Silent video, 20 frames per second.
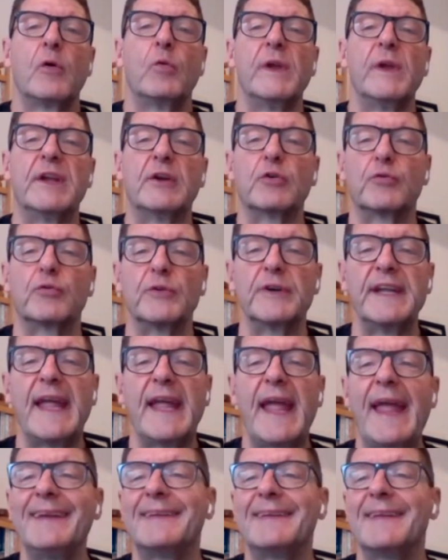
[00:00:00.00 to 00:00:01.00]
we
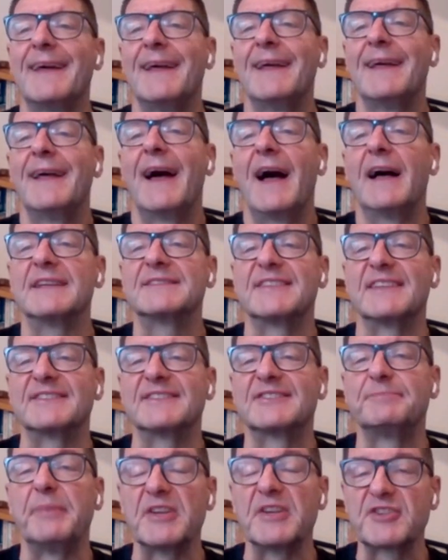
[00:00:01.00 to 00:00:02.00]
create a
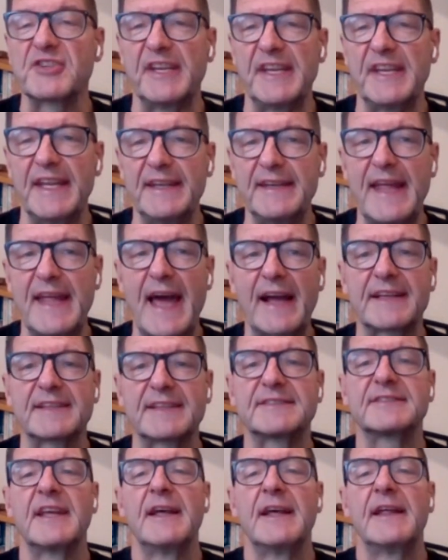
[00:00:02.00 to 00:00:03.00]
suspicion index
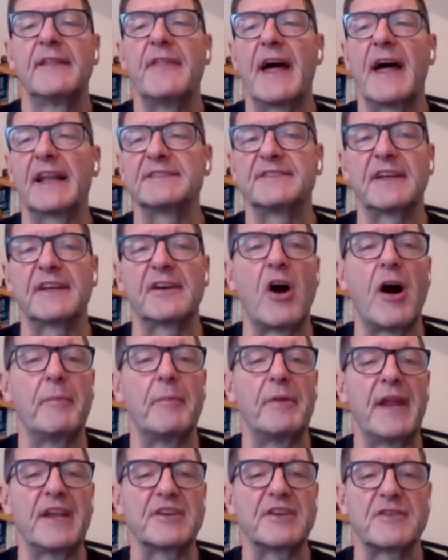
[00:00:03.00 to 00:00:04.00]
that is the
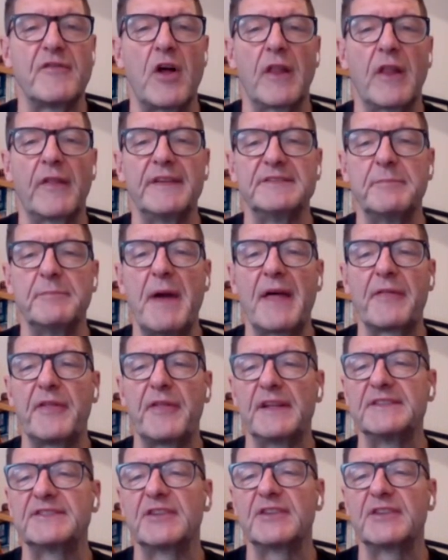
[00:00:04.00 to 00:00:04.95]
combination of all these methods.